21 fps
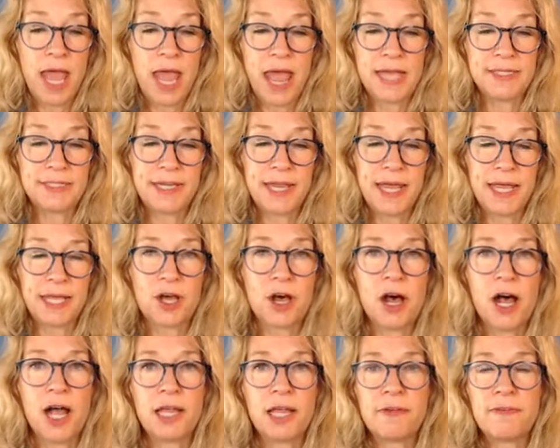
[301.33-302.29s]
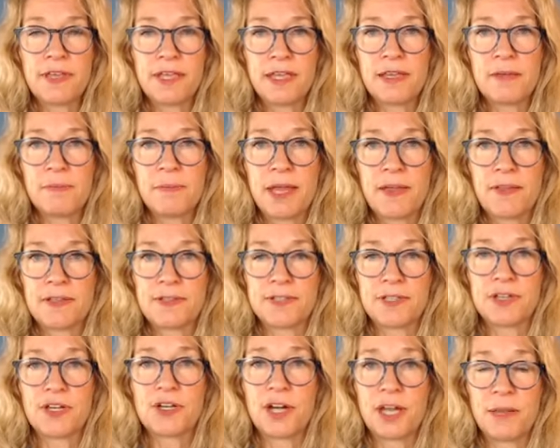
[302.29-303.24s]
and take all of the email that's
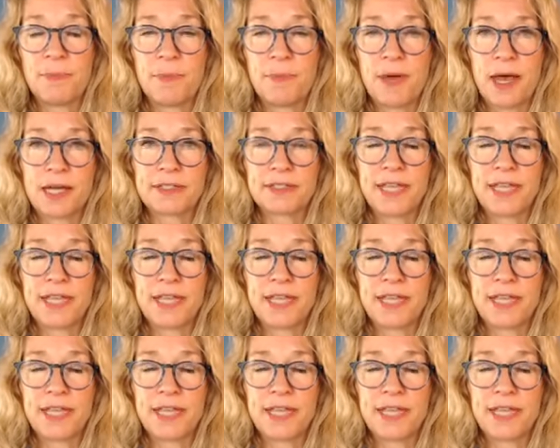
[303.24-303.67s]
in your inbox,